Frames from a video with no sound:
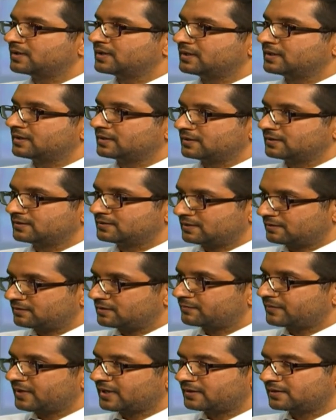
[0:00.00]
the
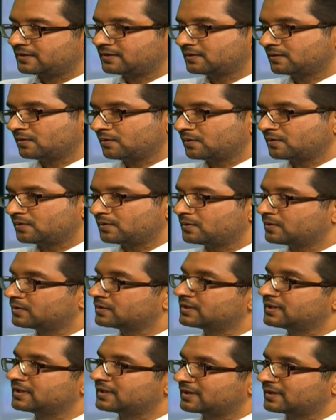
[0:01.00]
general practitioner
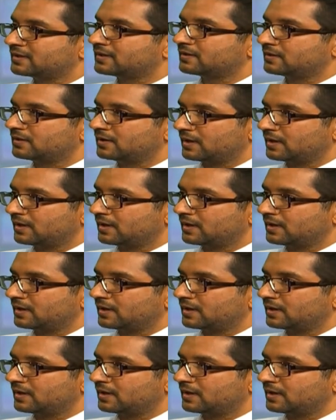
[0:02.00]
or the